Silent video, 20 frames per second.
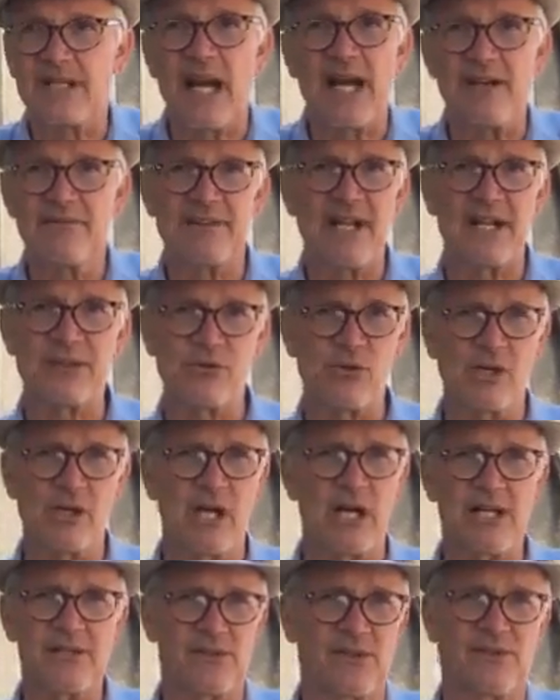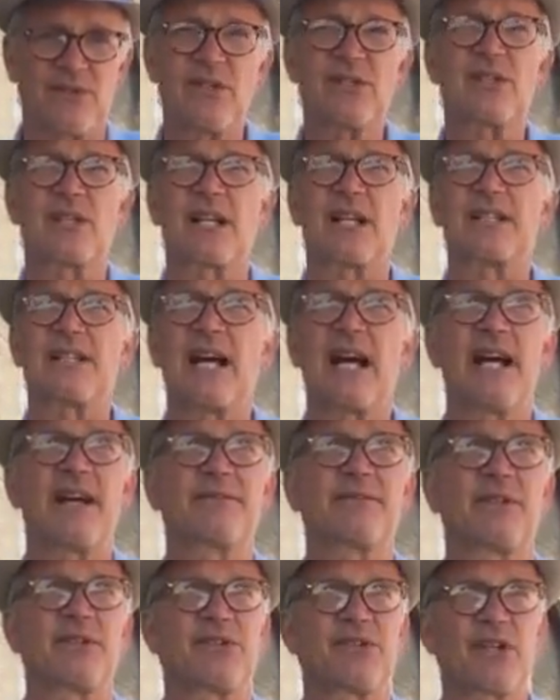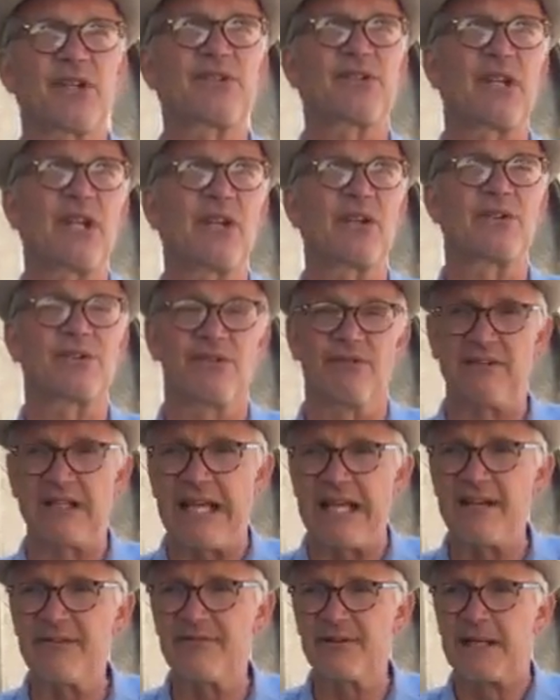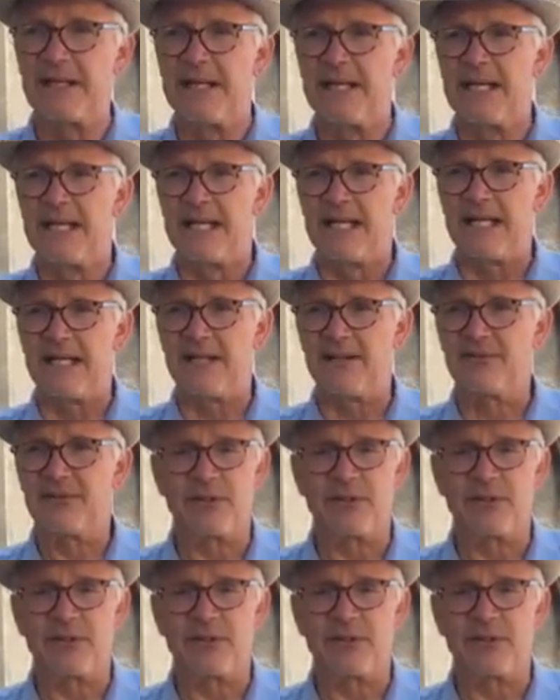die of natural causes. He's going to die after 60 years of life in